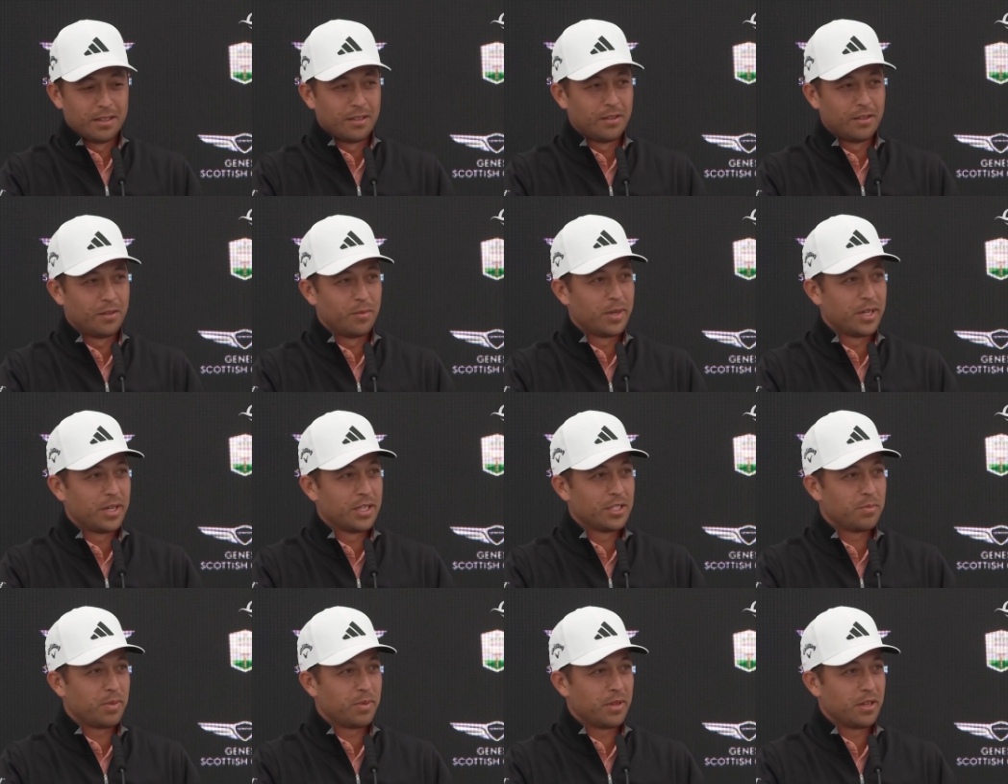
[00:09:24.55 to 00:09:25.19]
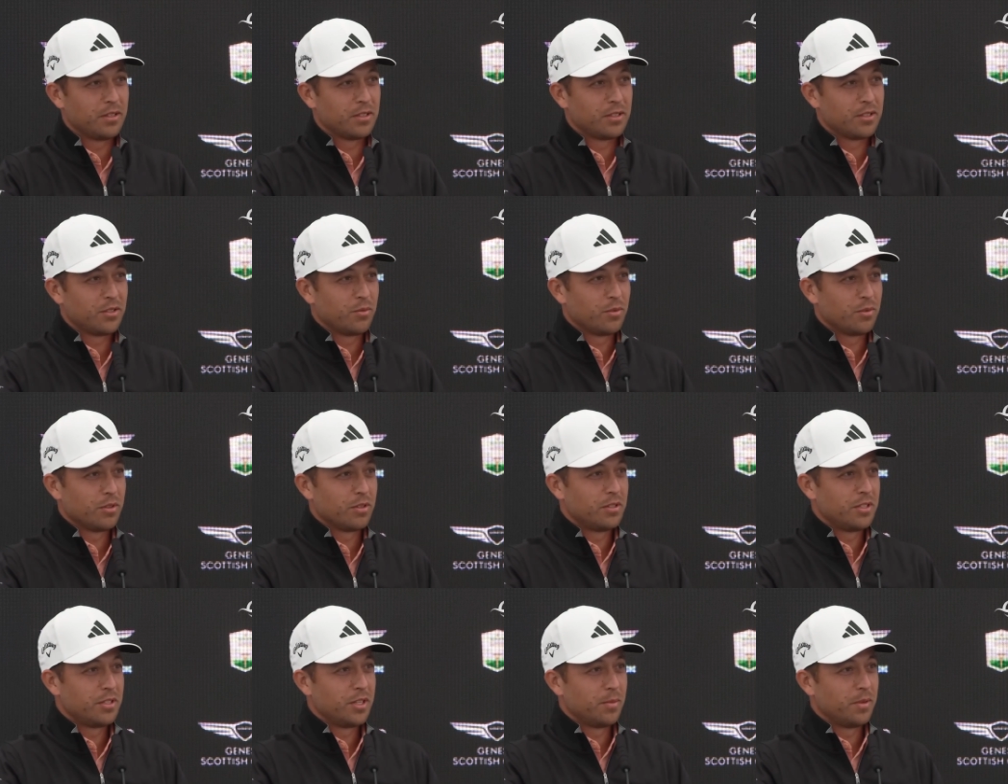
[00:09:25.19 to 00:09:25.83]
the best players in the
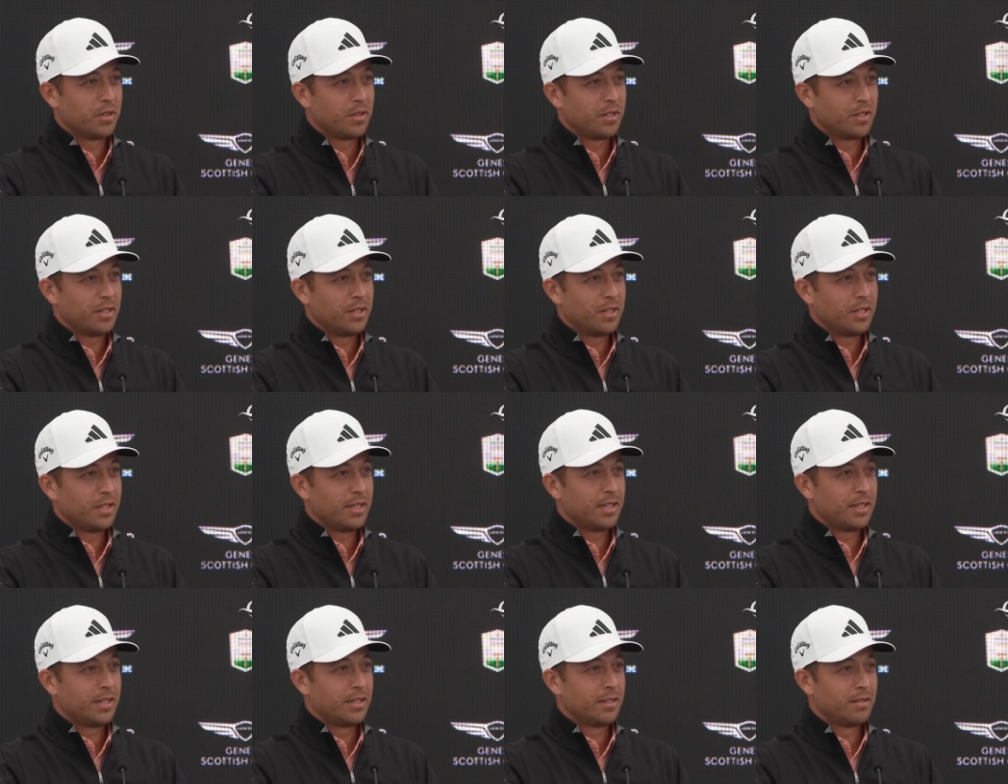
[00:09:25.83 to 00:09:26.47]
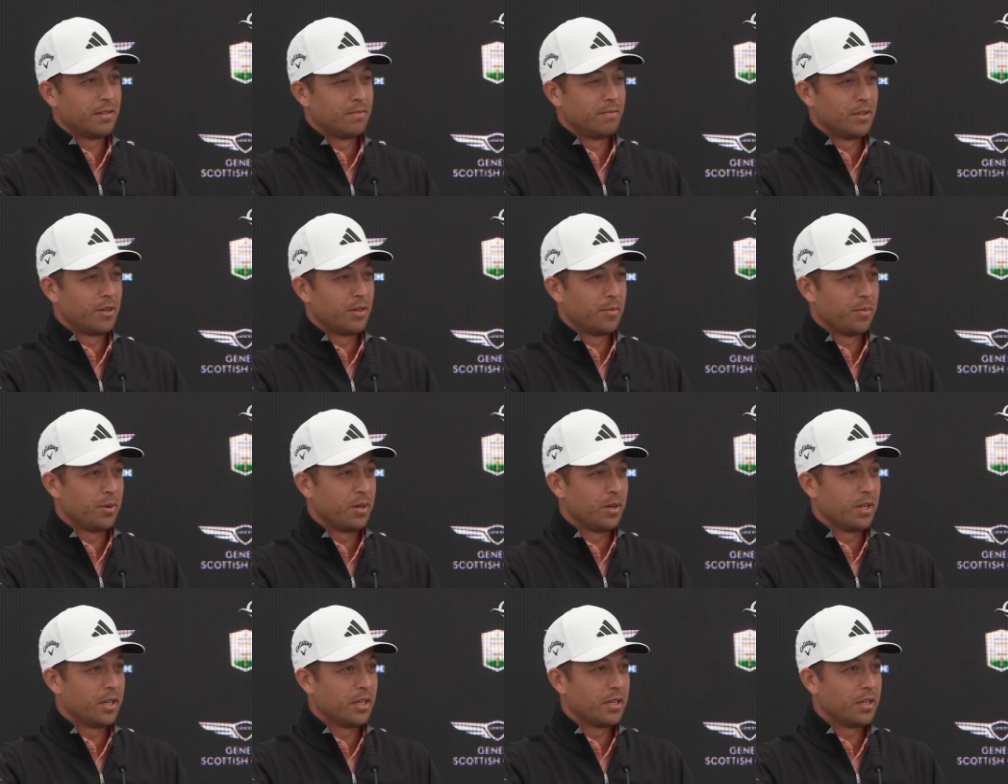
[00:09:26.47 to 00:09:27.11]
world typically um, are
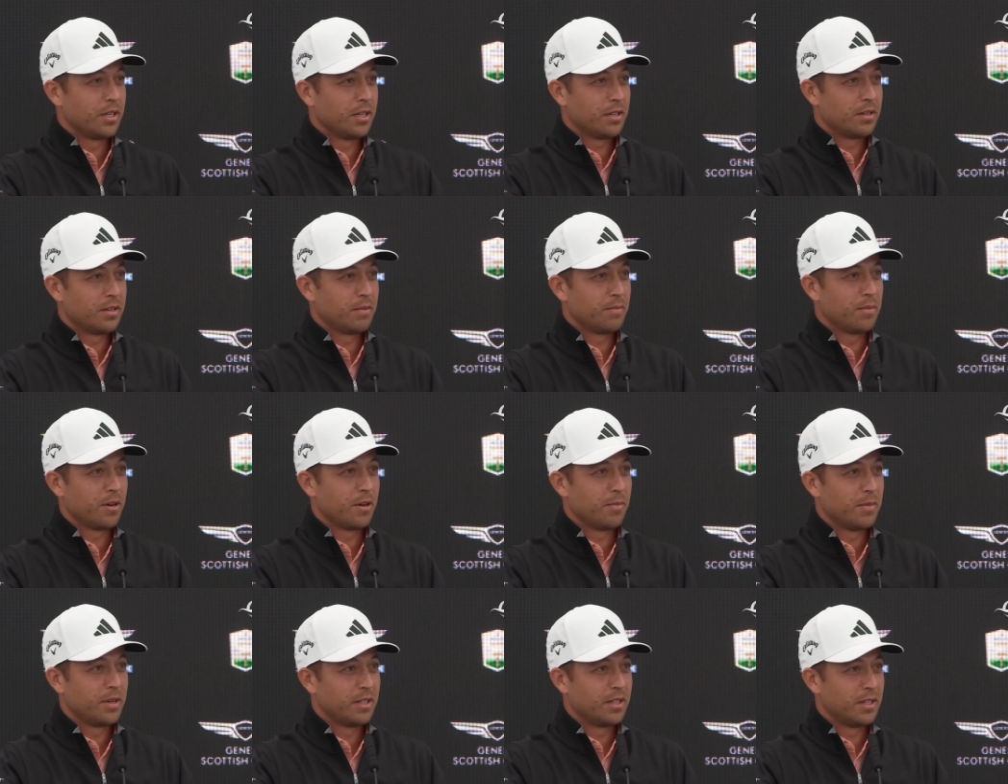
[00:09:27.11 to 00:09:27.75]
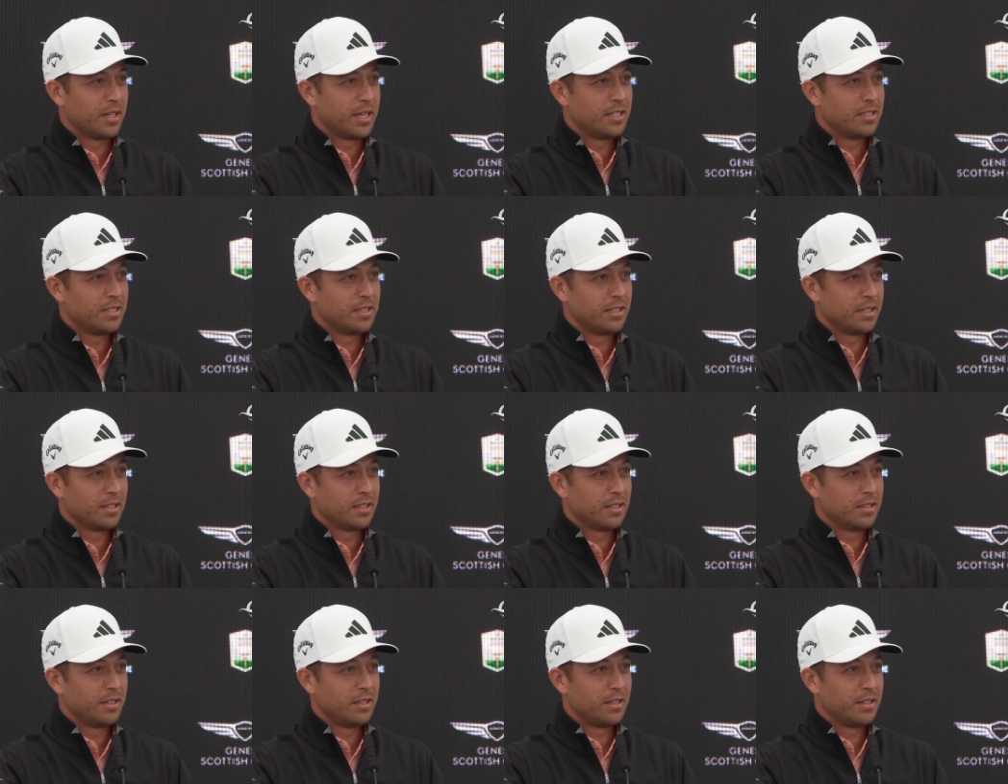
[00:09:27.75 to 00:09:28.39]
pretty good at
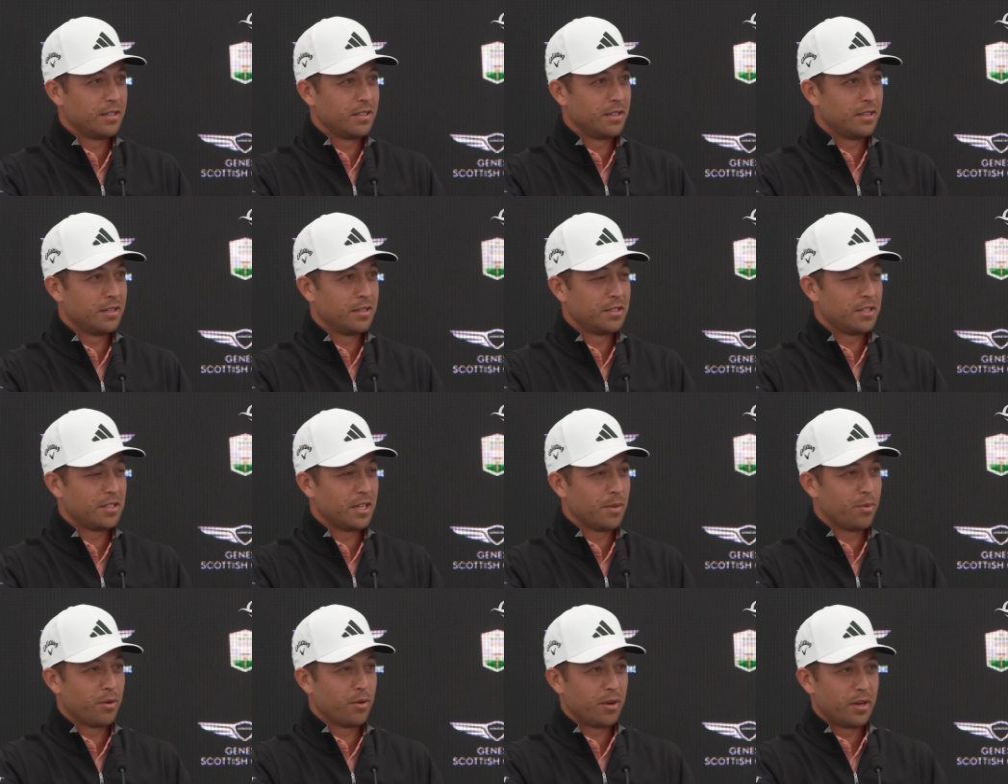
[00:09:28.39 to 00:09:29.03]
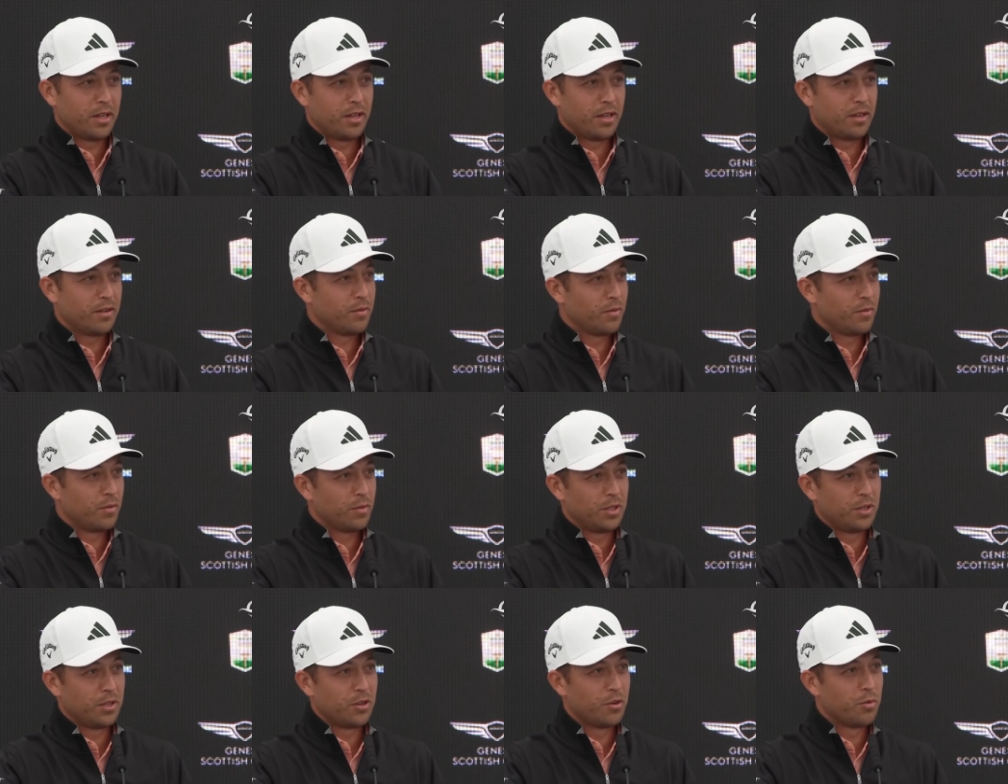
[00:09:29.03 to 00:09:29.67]
compartmentalizing and, and, and, separating,
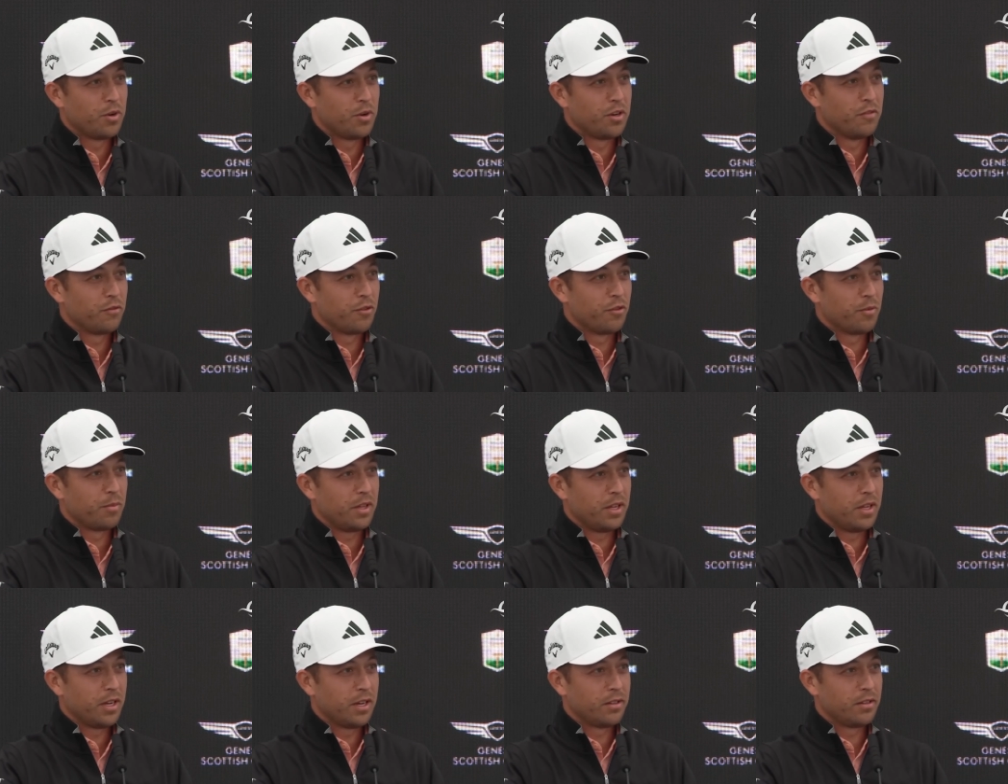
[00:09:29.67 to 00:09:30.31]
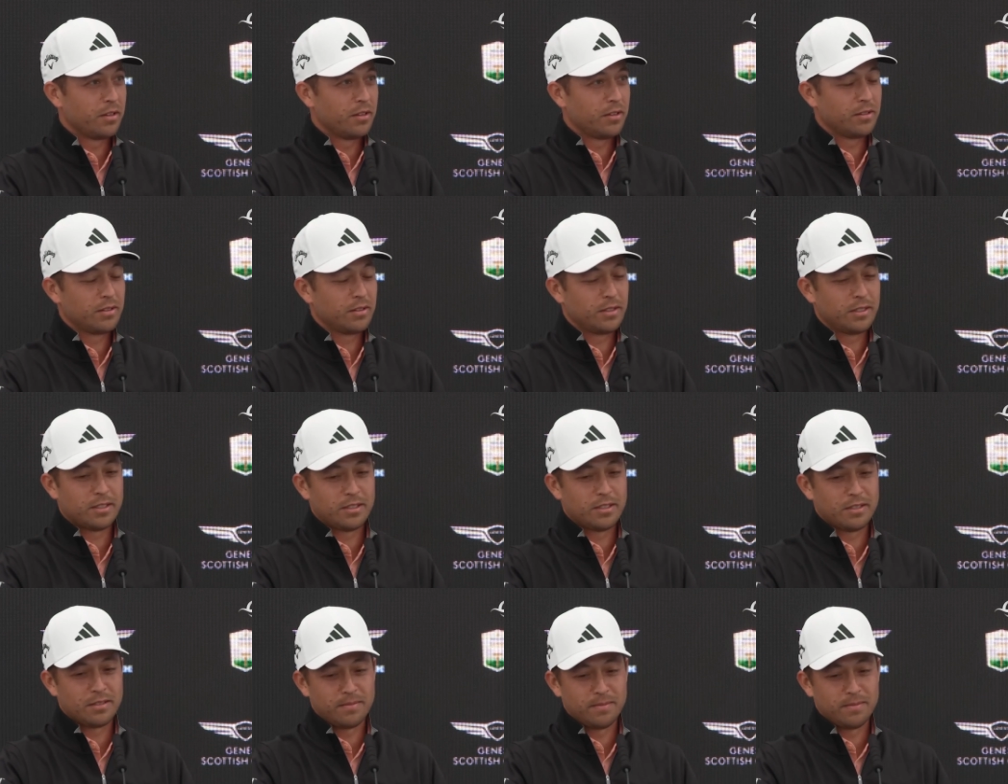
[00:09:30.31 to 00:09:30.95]
you know, one from the other.
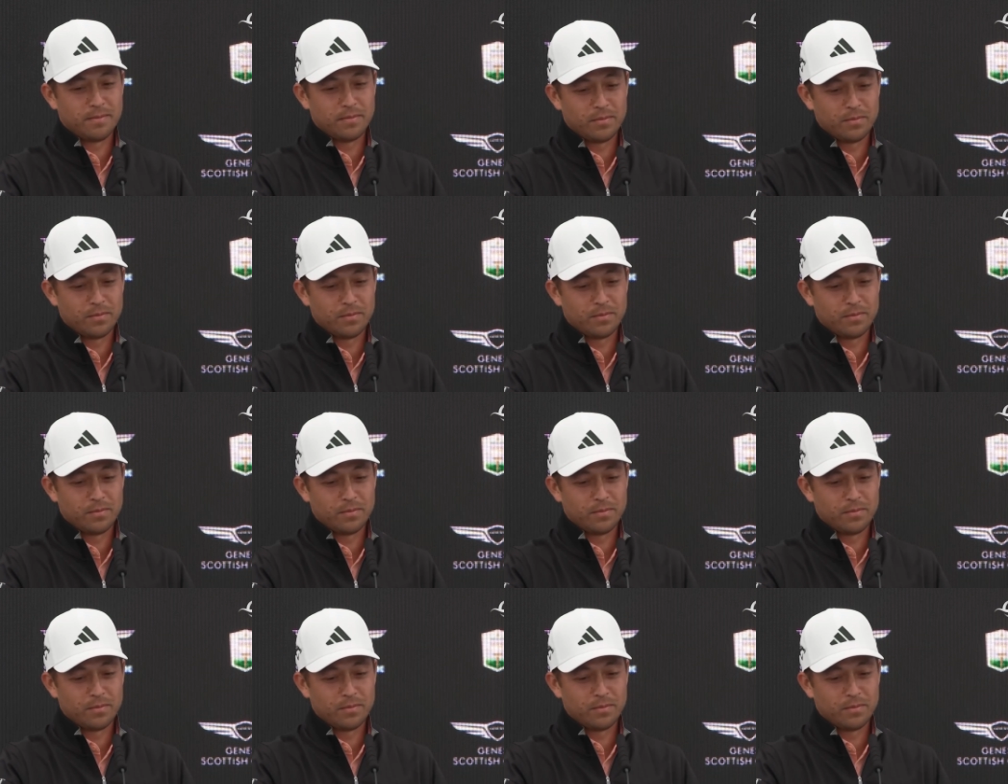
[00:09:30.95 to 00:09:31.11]
Uh,